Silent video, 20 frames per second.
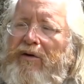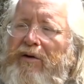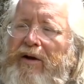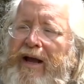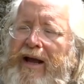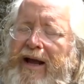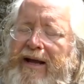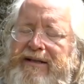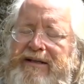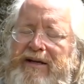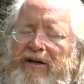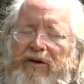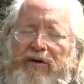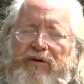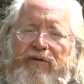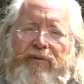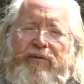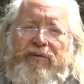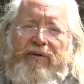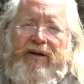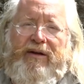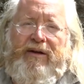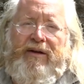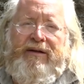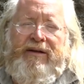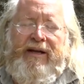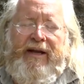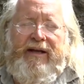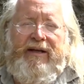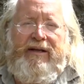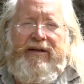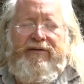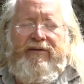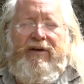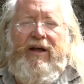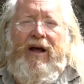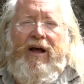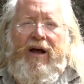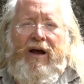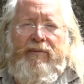has a lot of negative
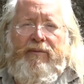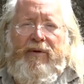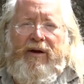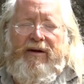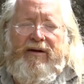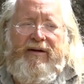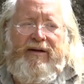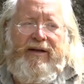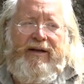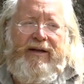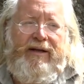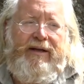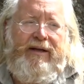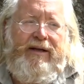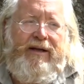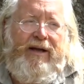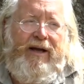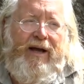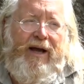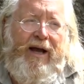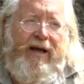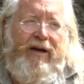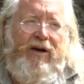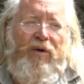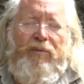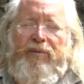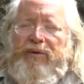karma. I don't